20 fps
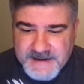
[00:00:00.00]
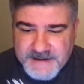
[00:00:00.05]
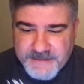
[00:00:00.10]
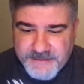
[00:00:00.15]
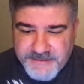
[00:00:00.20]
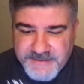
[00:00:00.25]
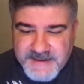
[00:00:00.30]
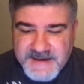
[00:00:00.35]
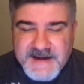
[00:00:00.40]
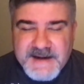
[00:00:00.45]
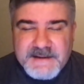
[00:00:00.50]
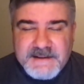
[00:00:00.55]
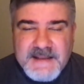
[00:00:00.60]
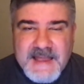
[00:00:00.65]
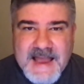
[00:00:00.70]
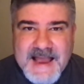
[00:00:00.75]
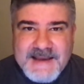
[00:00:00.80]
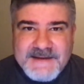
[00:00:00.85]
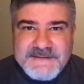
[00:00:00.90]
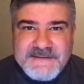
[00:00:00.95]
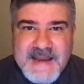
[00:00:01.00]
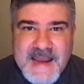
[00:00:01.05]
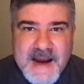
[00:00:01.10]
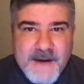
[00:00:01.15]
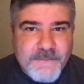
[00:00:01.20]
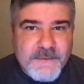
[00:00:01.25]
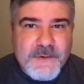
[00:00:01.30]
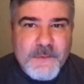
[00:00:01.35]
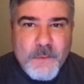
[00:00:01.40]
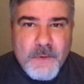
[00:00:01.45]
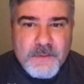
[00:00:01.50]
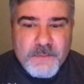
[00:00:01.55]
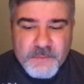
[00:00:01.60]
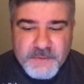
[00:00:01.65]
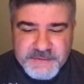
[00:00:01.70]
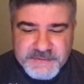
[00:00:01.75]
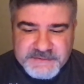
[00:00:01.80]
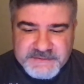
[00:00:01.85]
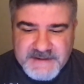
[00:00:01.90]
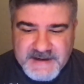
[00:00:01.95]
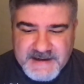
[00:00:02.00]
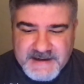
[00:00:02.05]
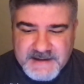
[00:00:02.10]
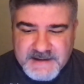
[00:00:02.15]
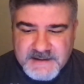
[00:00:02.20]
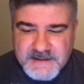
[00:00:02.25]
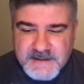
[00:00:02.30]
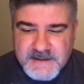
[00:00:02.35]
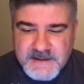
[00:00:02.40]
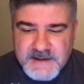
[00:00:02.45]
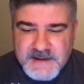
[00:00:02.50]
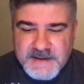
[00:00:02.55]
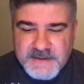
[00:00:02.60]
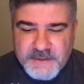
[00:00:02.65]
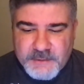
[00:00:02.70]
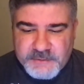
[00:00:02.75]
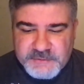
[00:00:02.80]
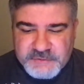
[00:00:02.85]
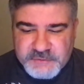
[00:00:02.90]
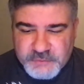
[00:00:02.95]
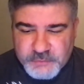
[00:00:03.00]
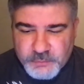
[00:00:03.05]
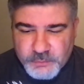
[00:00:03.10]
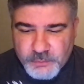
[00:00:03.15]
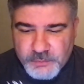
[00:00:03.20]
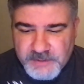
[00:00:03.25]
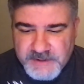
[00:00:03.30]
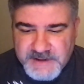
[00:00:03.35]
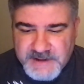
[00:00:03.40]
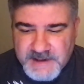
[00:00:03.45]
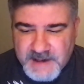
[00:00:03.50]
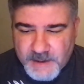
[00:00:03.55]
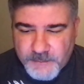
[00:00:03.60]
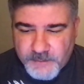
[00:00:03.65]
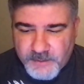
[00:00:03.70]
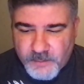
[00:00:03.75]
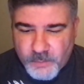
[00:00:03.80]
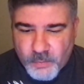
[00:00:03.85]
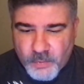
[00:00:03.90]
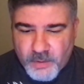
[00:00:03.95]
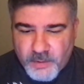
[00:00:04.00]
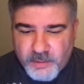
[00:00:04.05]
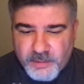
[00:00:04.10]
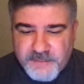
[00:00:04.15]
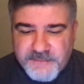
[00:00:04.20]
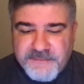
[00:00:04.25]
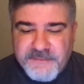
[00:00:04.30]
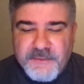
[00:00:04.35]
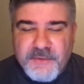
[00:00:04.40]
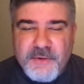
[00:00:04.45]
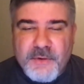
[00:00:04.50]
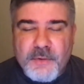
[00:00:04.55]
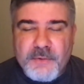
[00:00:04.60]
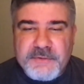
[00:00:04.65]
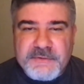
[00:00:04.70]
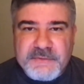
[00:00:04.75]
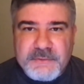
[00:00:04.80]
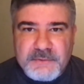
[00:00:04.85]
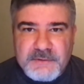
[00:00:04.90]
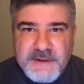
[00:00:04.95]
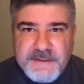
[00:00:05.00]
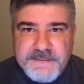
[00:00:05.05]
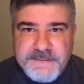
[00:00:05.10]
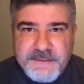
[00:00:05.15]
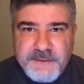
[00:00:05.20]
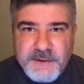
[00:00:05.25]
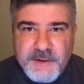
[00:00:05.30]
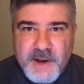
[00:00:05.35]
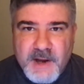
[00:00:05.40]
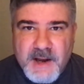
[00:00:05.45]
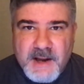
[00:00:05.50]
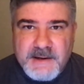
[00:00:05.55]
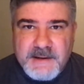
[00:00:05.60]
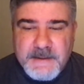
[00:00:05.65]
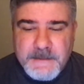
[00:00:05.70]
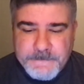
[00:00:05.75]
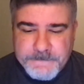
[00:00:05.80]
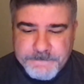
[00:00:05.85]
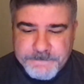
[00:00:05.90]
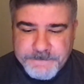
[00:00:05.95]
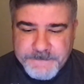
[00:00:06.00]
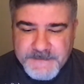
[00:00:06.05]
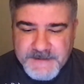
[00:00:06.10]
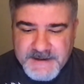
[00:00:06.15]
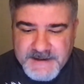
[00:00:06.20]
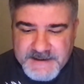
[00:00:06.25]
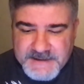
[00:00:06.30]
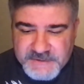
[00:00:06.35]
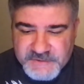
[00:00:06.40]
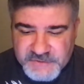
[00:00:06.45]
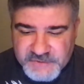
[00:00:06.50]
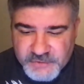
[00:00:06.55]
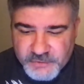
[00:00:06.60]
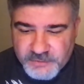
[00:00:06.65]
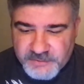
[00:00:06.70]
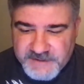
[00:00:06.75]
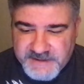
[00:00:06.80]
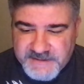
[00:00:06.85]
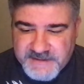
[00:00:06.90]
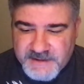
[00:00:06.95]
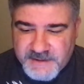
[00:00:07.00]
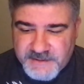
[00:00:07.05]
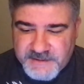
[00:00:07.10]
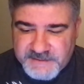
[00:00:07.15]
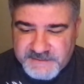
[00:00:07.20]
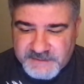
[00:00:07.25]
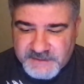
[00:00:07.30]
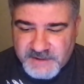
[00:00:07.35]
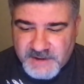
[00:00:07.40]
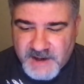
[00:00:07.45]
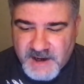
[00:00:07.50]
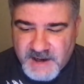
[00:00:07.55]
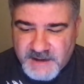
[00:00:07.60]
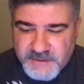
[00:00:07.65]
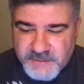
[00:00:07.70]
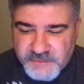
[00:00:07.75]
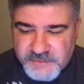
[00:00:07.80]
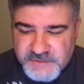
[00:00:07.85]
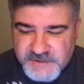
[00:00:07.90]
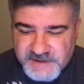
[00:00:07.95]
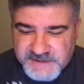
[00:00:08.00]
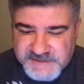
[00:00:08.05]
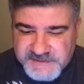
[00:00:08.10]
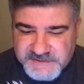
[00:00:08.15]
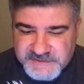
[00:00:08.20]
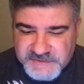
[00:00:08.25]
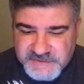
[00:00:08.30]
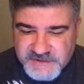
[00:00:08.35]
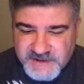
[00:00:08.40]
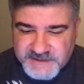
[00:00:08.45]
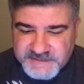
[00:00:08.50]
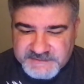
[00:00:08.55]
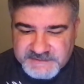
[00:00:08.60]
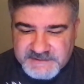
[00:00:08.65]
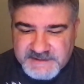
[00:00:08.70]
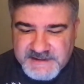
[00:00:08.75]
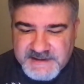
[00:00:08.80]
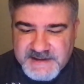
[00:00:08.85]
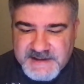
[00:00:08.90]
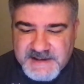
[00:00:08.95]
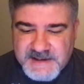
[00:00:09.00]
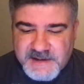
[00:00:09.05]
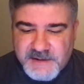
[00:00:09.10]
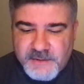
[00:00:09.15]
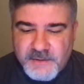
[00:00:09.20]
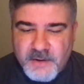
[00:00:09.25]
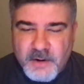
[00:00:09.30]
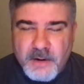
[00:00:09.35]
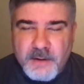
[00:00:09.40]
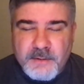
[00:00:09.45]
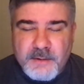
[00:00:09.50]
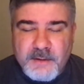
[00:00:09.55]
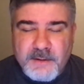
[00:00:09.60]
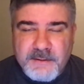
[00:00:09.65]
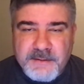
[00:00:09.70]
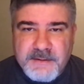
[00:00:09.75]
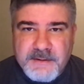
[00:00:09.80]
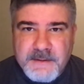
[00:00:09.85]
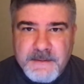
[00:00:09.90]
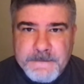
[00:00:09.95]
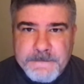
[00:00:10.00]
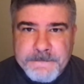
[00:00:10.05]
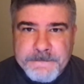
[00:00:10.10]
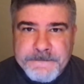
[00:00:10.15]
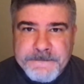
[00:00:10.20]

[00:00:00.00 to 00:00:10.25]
And then at last, everyone will say, there's truly a reward for those who live for God. Surely there is a God who judges justly here on earth.